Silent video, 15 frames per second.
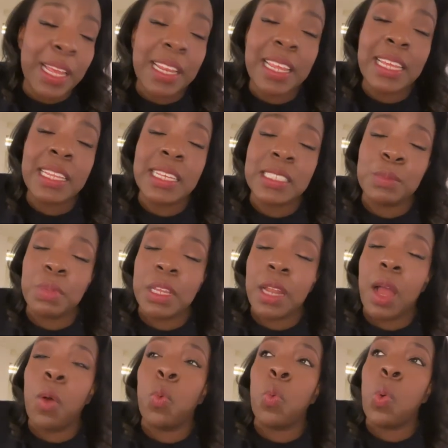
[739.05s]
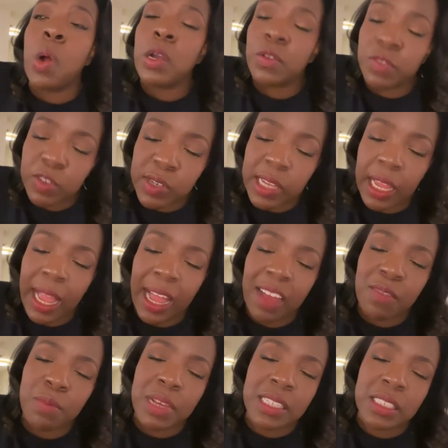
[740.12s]
But it has been a wonderful day. I
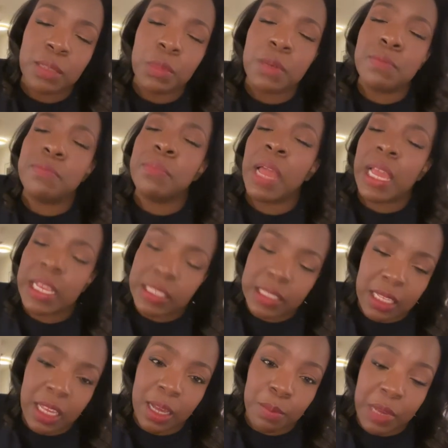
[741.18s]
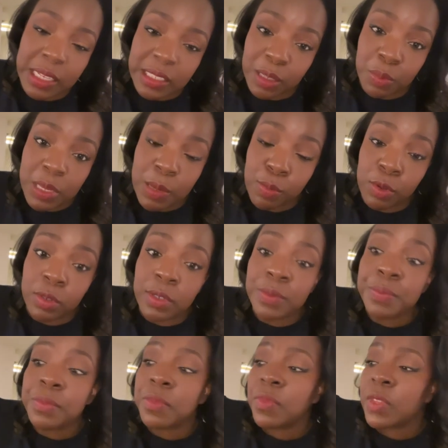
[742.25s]
have met some amazing, amazing people,